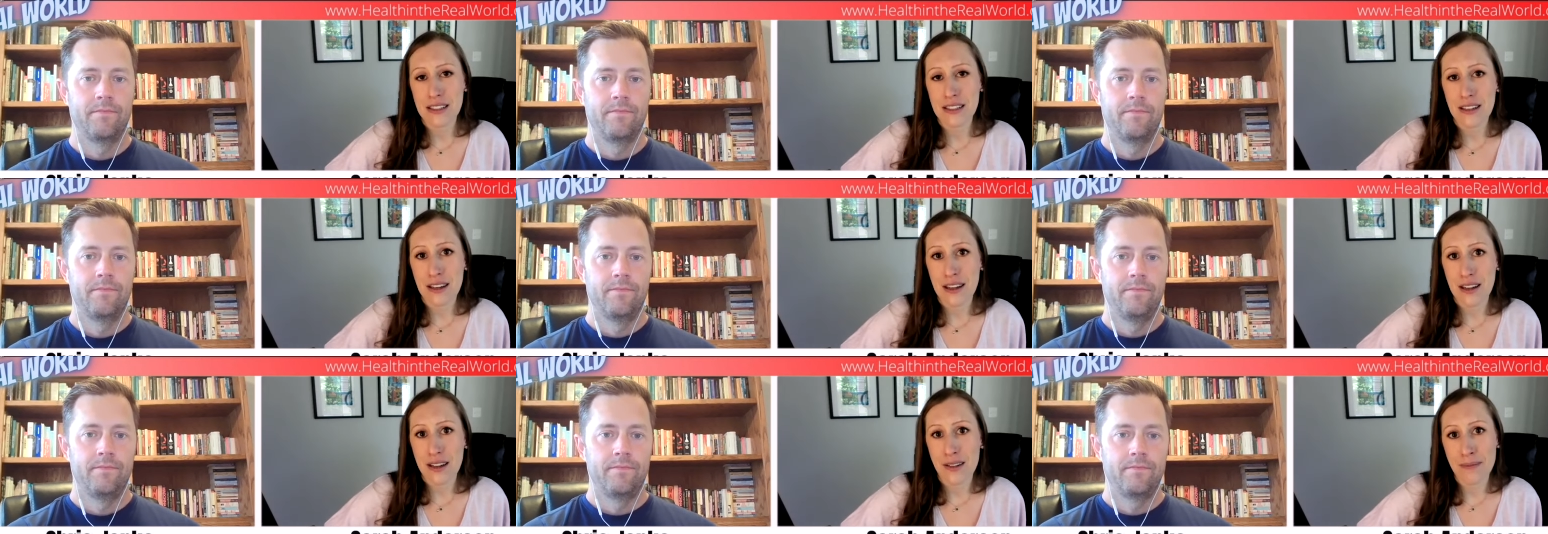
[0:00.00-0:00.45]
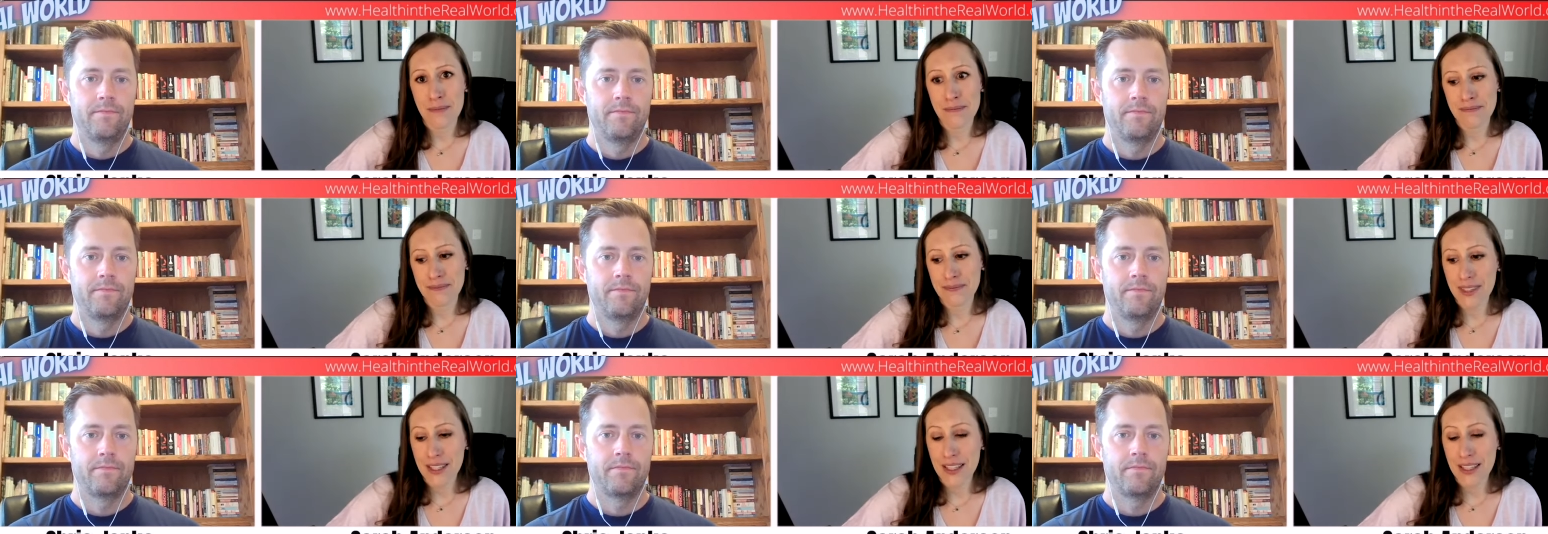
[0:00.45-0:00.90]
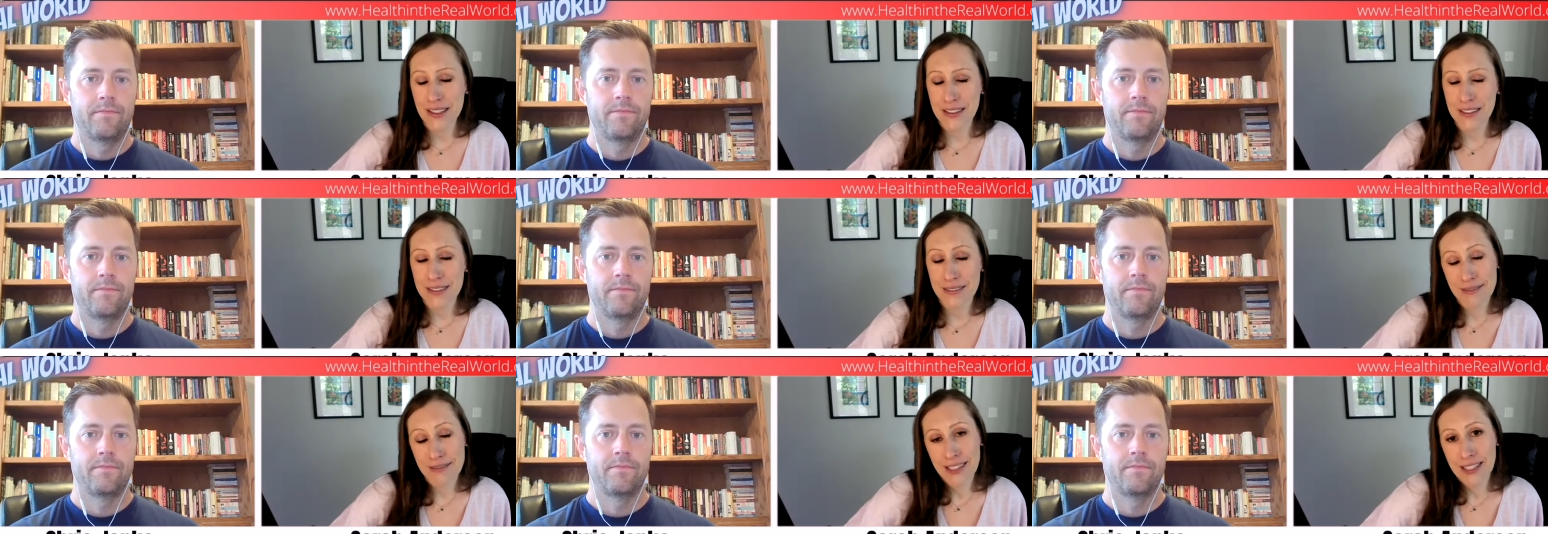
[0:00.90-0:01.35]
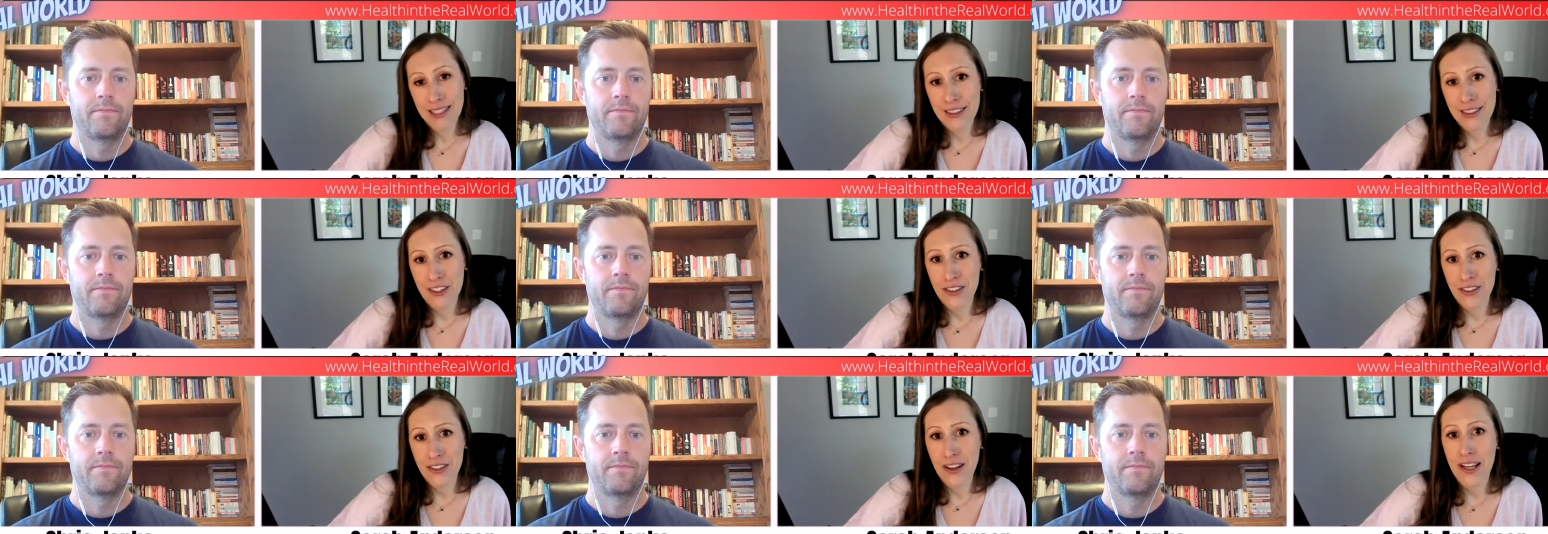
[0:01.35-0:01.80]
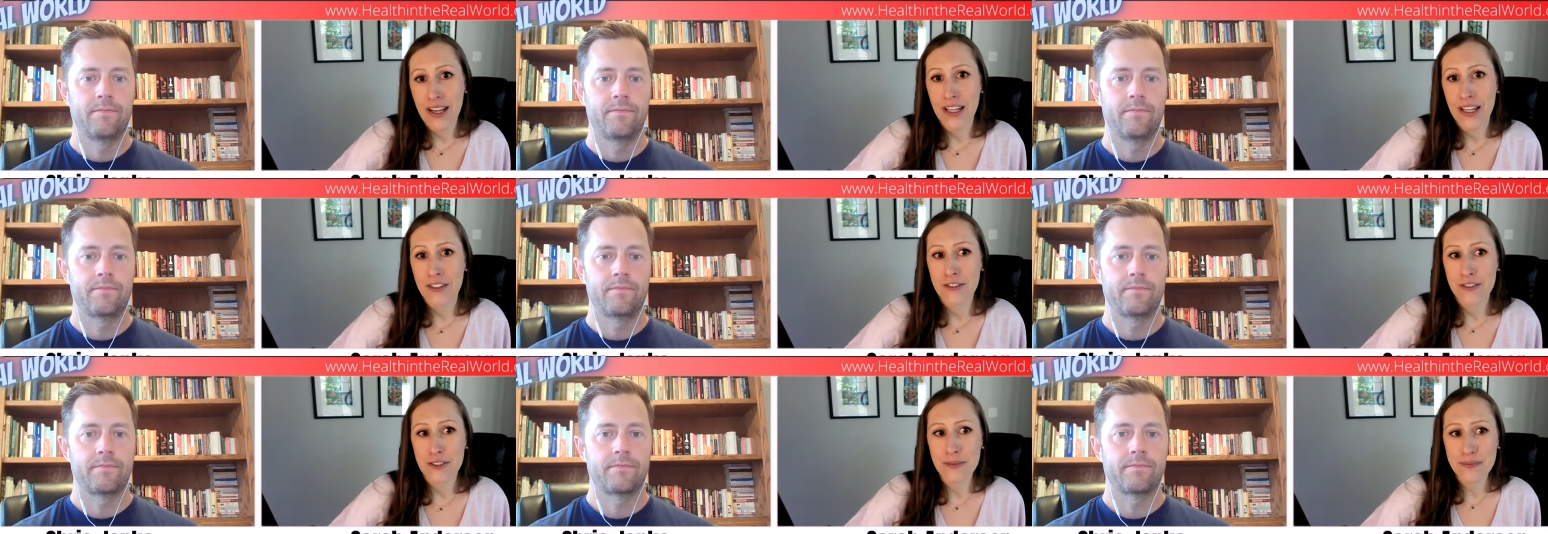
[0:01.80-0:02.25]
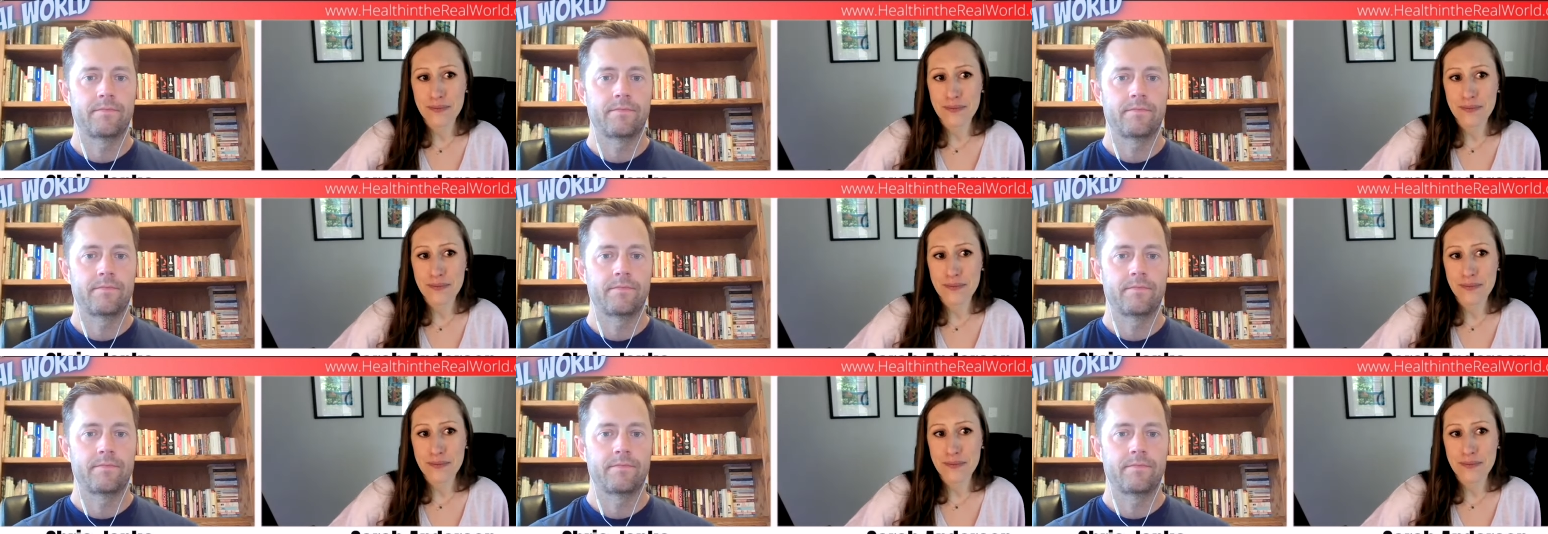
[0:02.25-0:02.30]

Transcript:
Speaker 1: um, in, in their life.